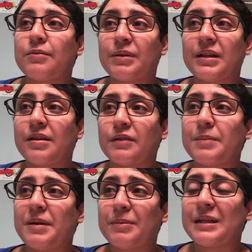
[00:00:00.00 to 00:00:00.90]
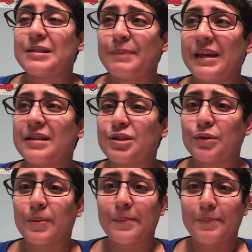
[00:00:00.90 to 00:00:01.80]
really the only people I speak it
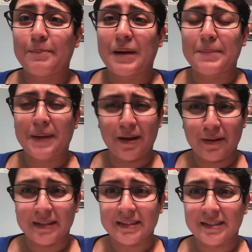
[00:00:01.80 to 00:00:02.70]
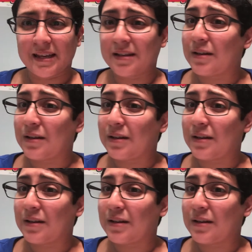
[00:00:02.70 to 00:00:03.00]
to are my parents.